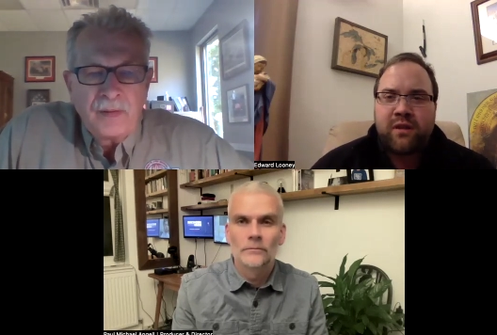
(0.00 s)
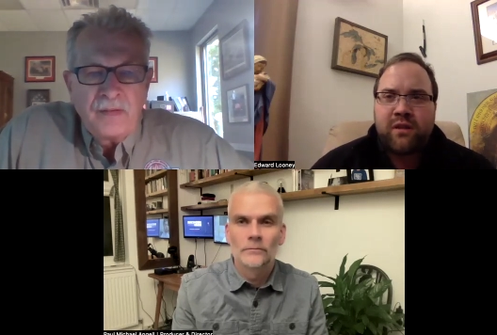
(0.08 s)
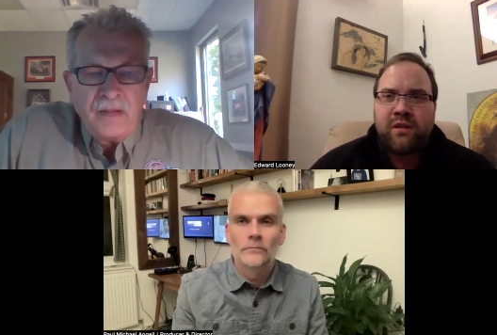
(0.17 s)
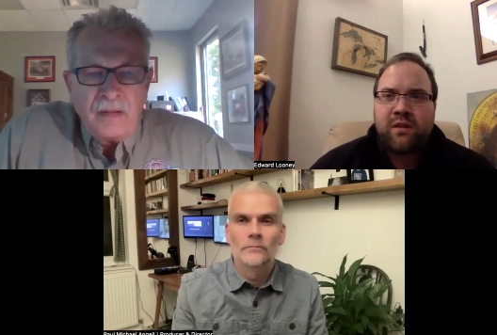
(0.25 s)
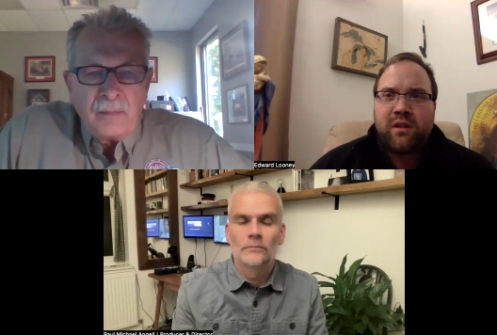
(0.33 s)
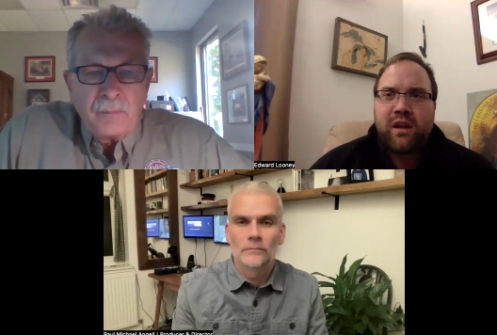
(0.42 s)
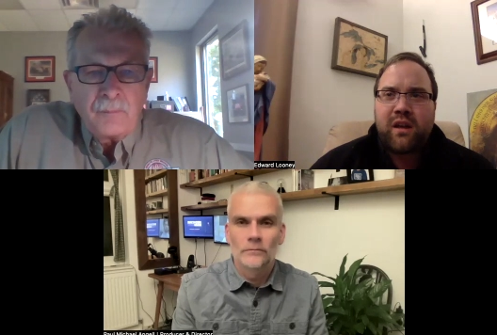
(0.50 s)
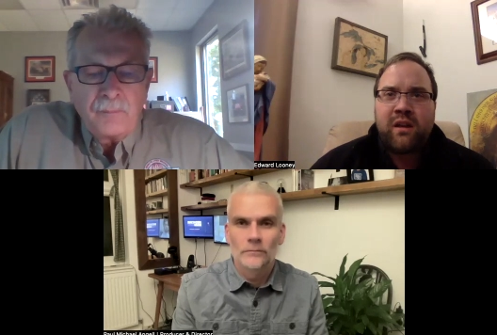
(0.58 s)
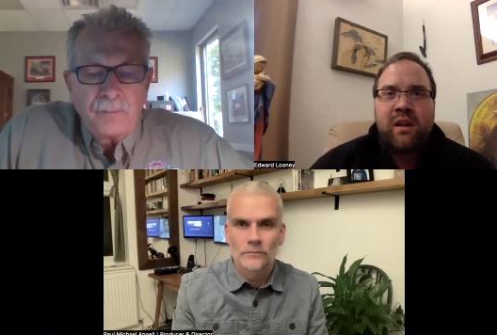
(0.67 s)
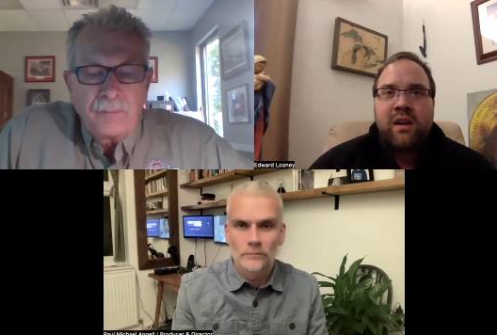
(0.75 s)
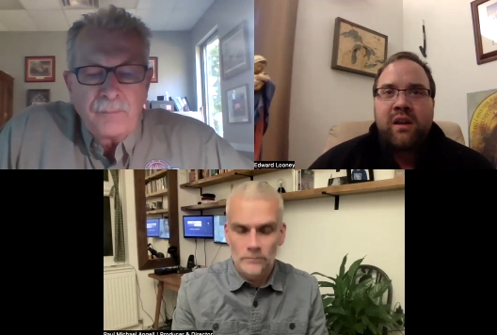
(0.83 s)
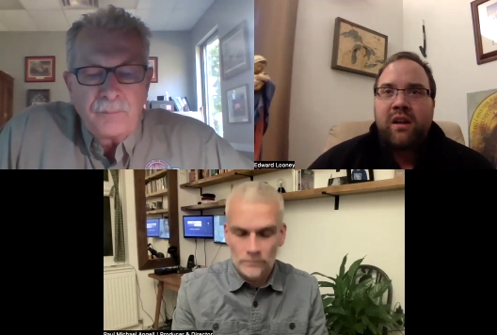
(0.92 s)
Speaker 1: her
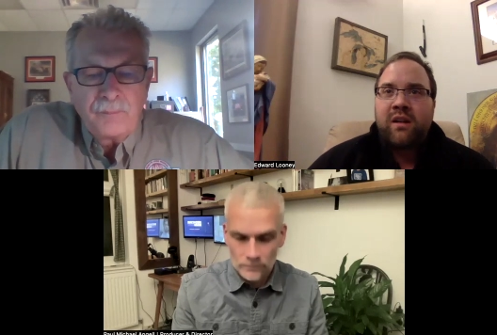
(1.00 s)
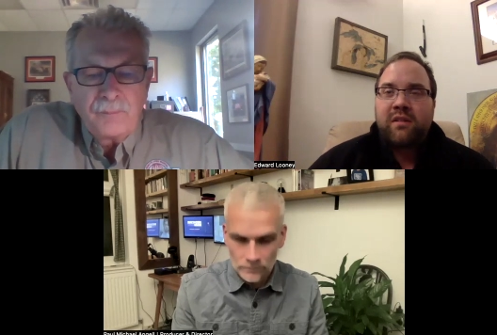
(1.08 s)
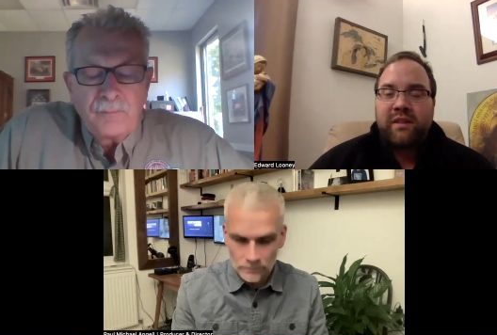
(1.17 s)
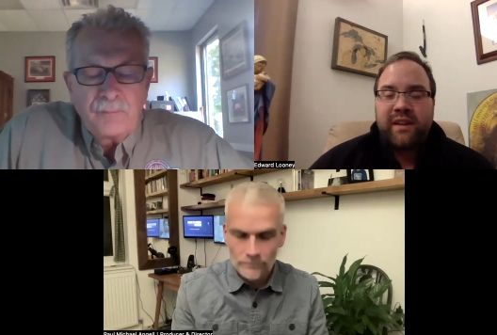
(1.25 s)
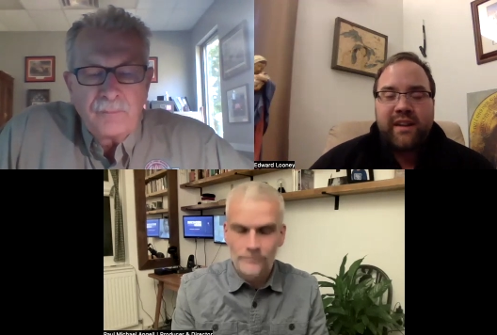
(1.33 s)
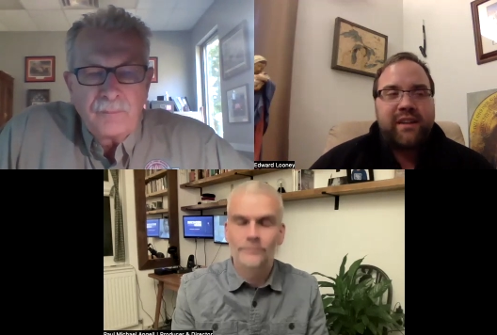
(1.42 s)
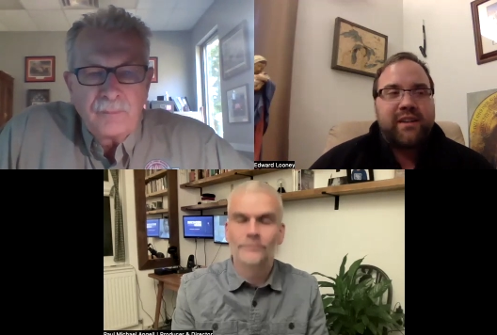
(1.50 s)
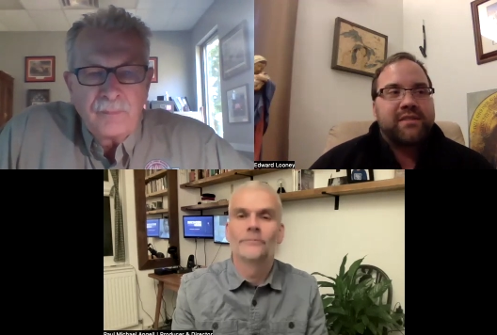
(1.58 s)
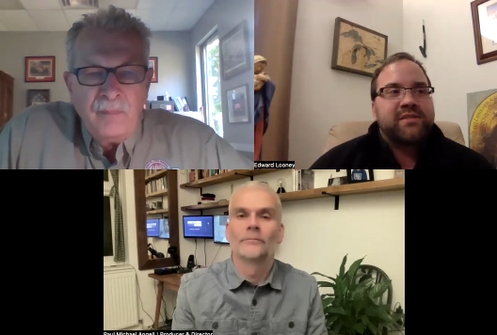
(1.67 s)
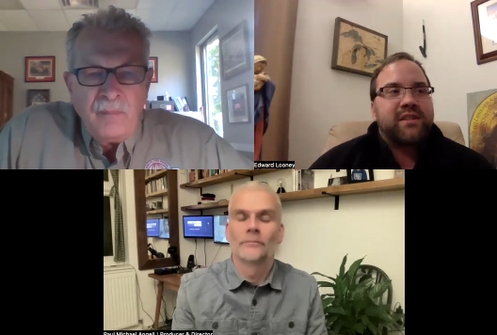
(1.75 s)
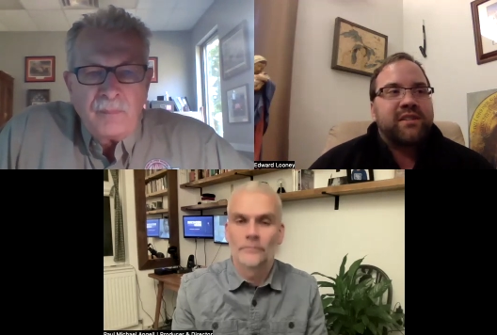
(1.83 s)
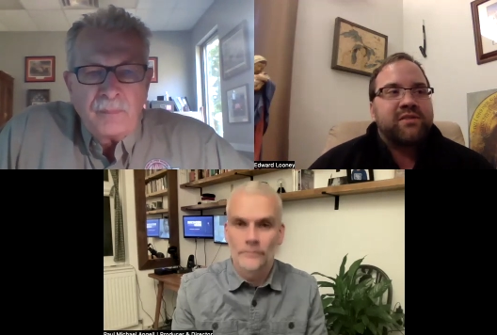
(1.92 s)
uh, needs.